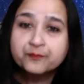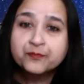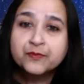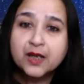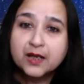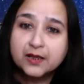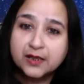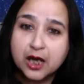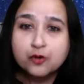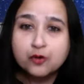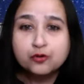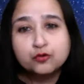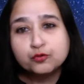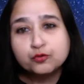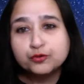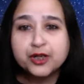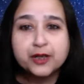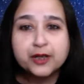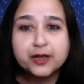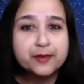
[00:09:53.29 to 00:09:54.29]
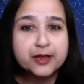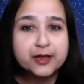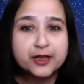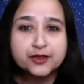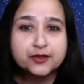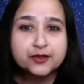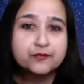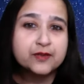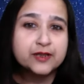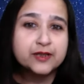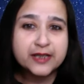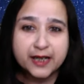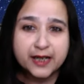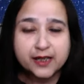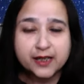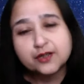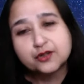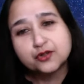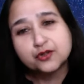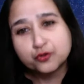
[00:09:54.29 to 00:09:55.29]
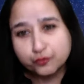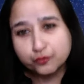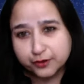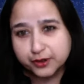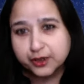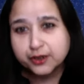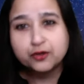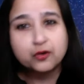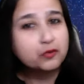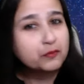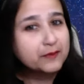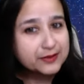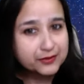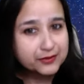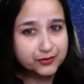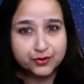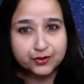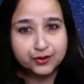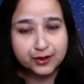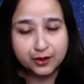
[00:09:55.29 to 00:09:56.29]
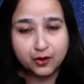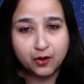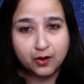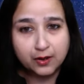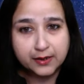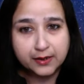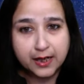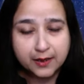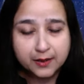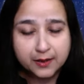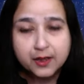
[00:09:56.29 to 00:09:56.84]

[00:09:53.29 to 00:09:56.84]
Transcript: Now 2-3 minutes you will take in choosing your question and all that.